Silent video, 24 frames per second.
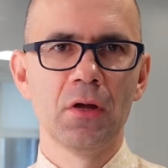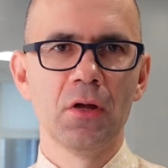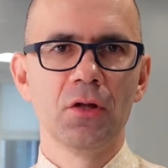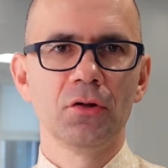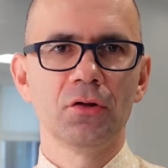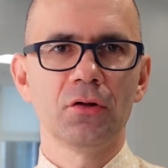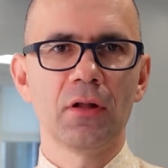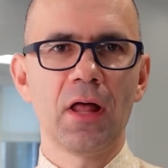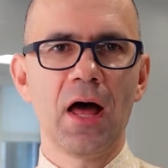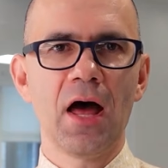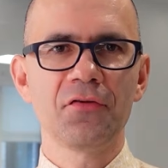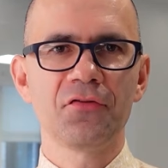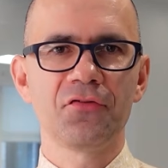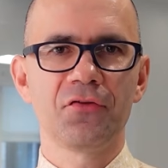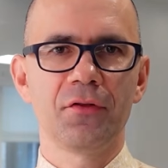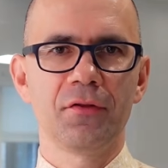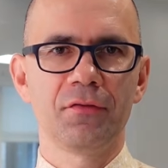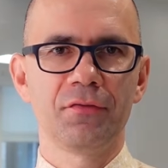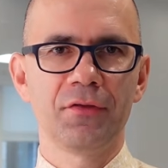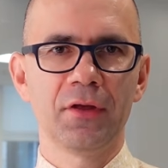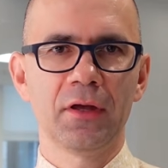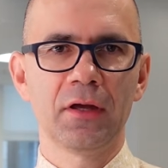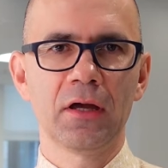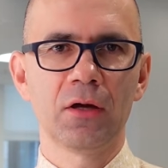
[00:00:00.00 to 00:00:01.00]
The last
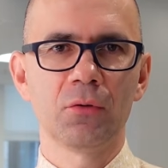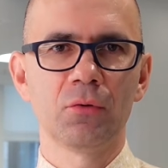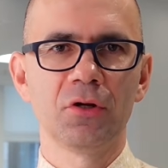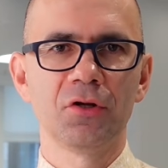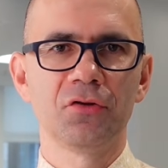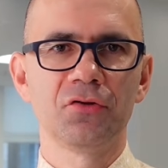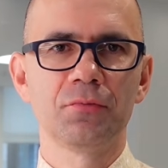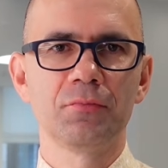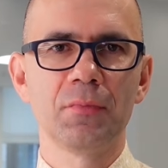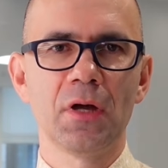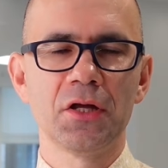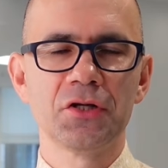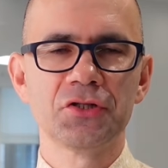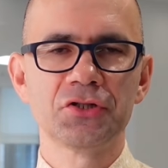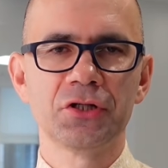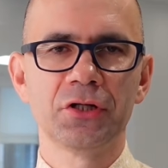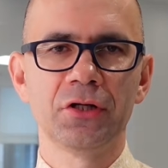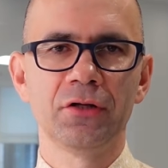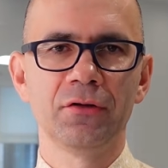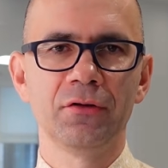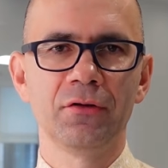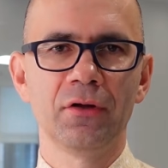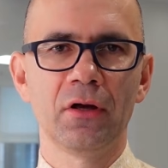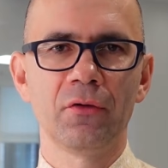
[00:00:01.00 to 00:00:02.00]
thing I wanted to
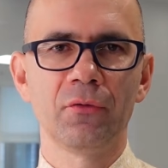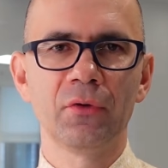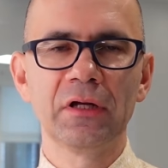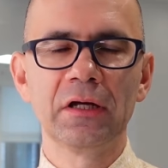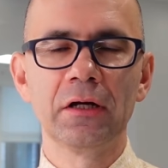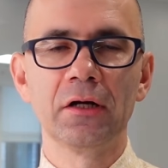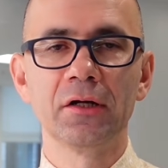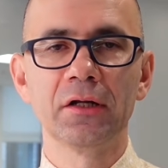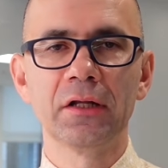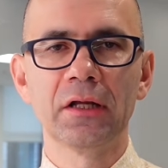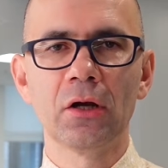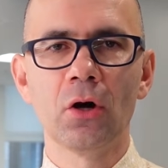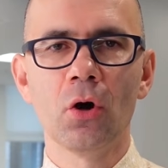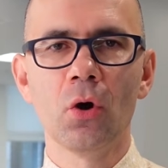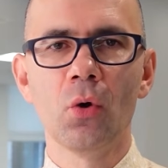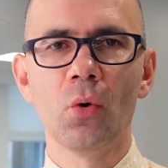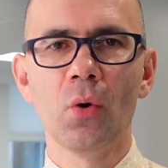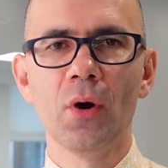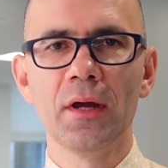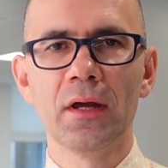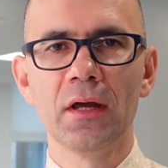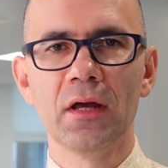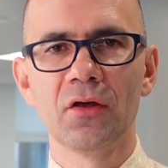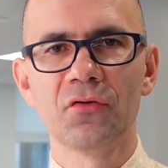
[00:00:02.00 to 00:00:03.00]
mention regarding
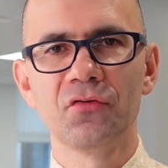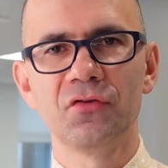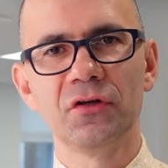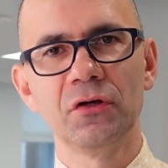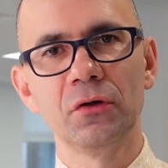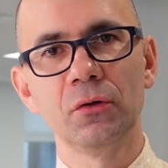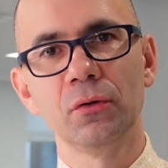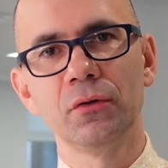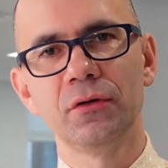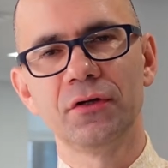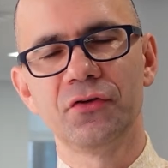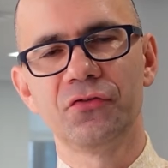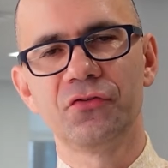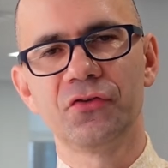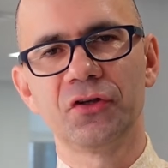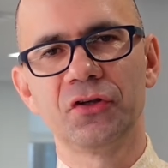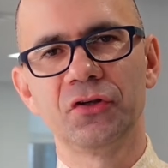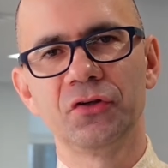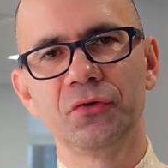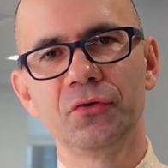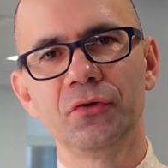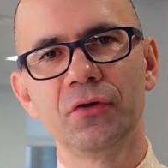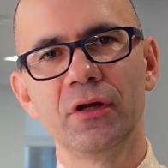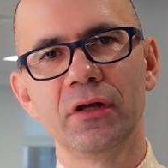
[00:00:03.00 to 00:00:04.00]
OAS, the Old Age
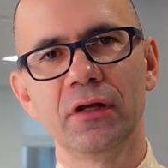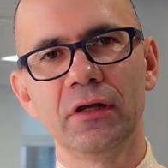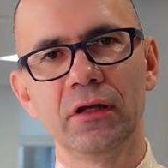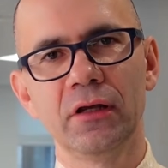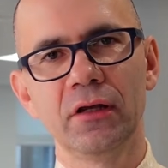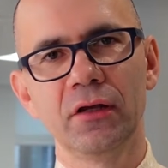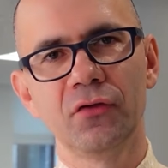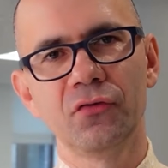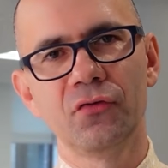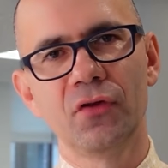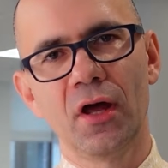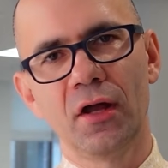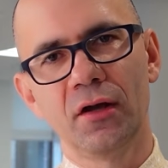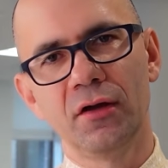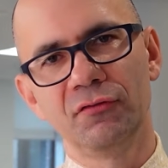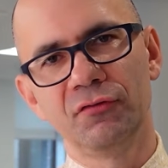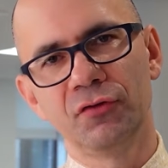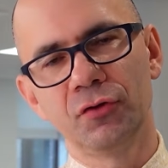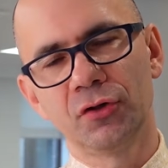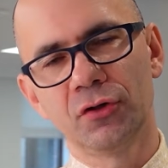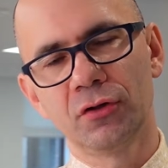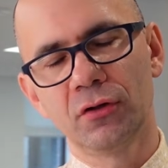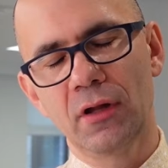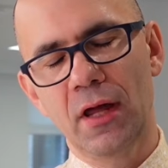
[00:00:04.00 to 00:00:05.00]
Security, is that if
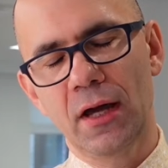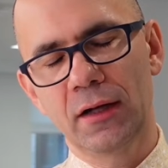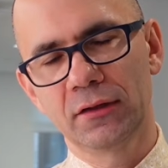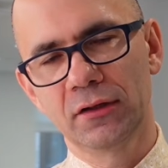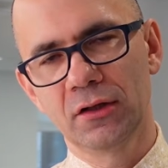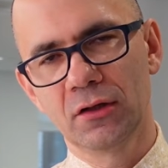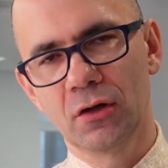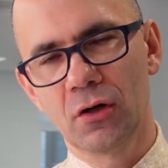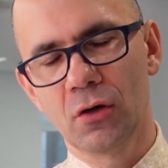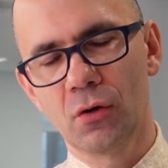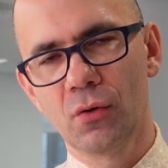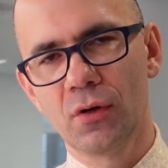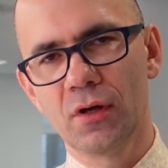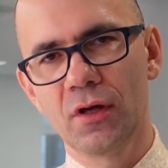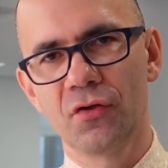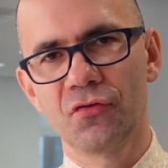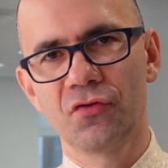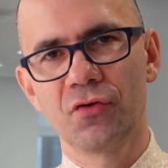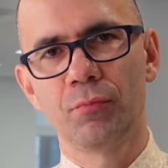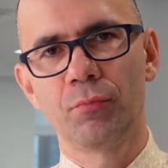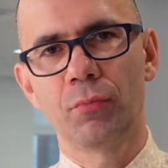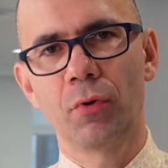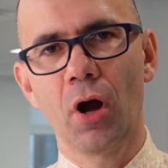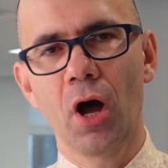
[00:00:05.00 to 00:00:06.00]
you're collecting OAS
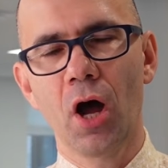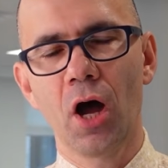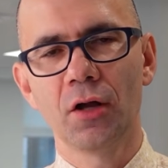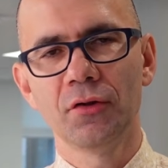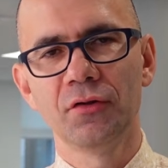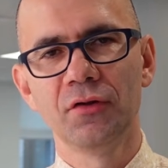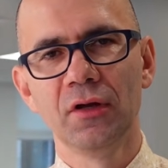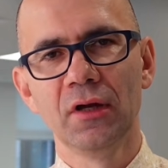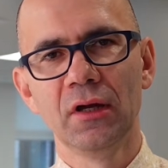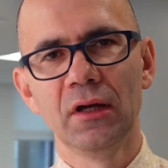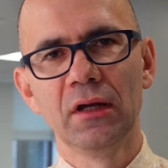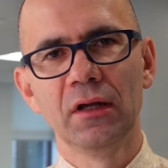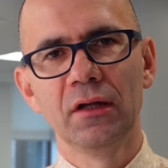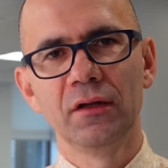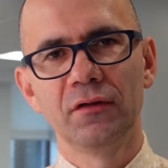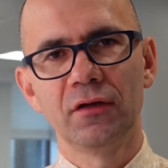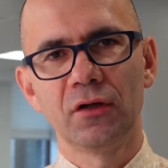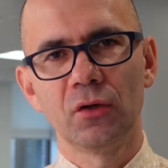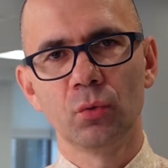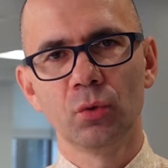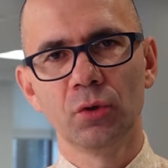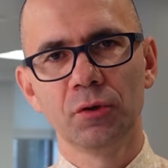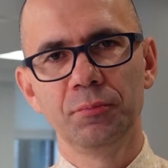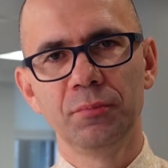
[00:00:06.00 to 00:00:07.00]
abroad,
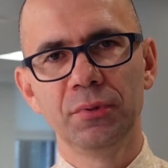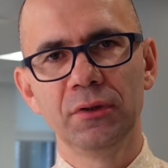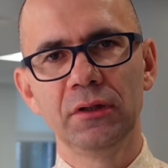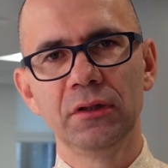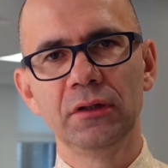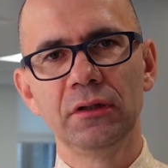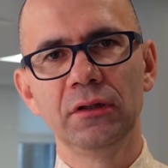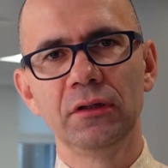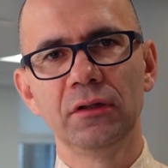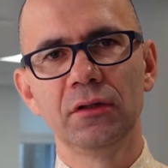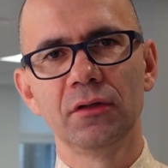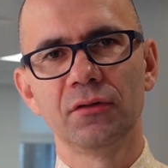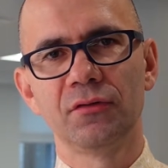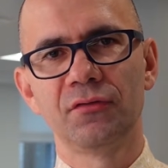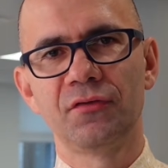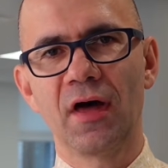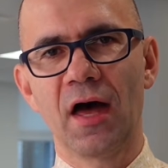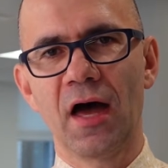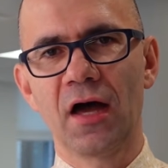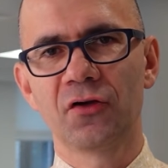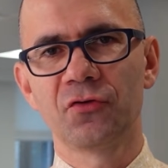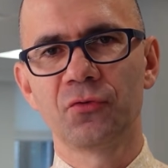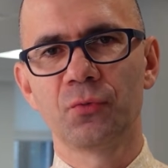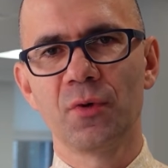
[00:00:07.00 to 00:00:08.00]
there would be
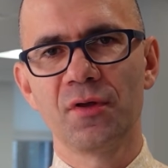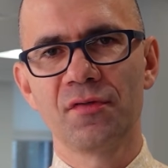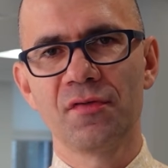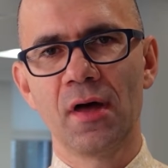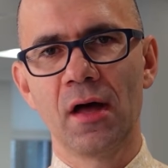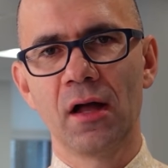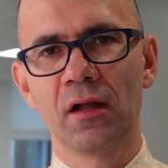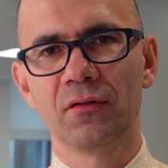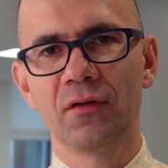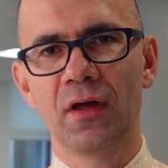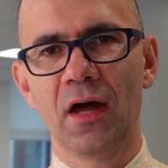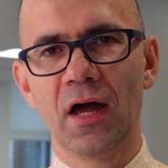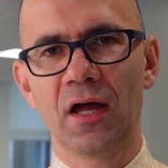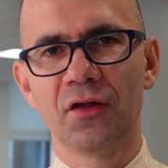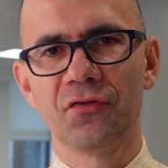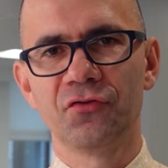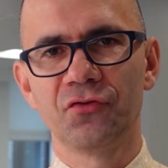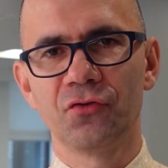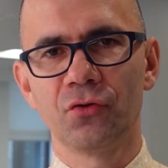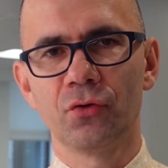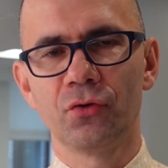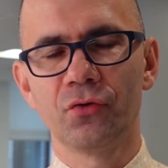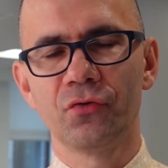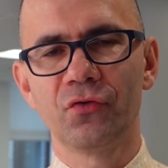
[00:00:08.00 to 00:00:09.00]
tax withheld at
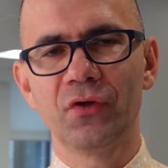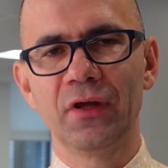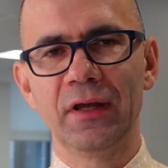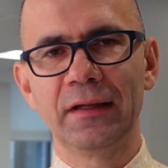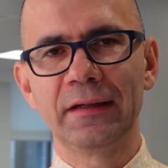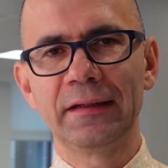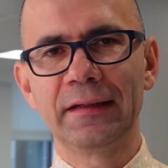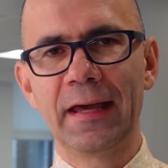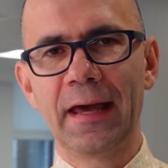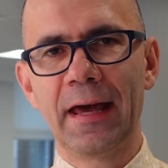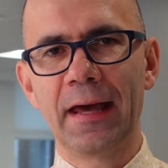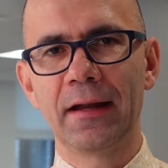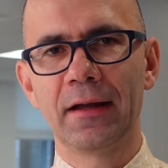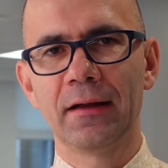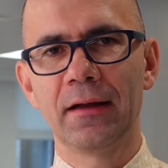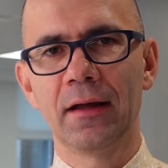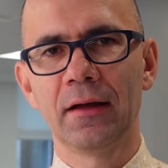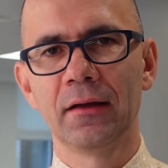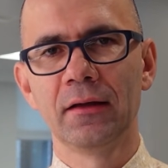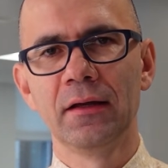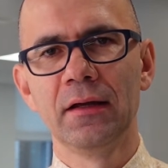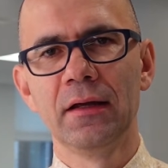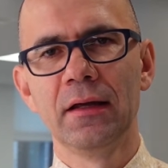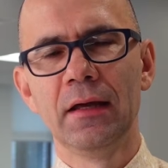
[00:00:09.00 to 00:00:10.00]
source in
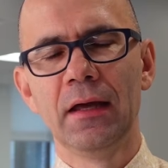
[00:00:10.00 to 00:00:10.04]
Canada,